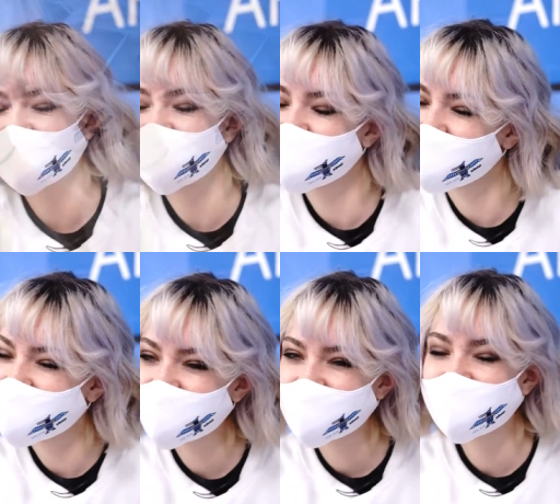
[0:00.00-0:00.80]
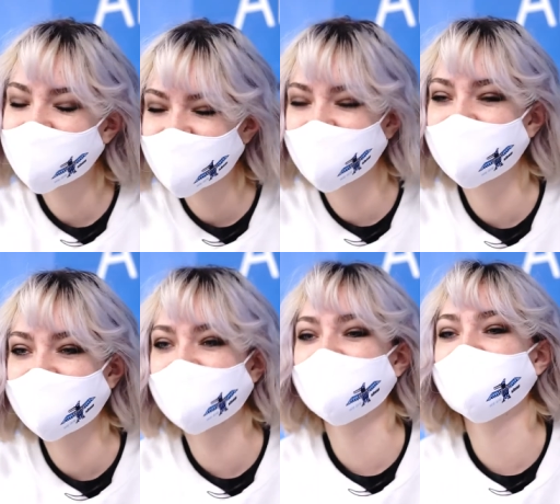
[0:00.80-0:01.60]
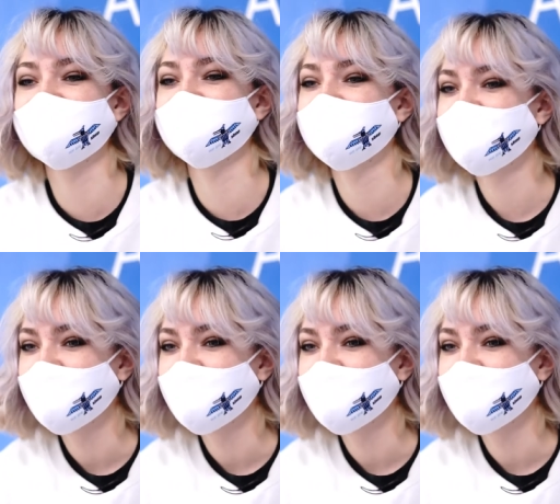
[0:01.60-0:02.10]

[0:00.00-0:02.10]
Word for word: struggling with something and then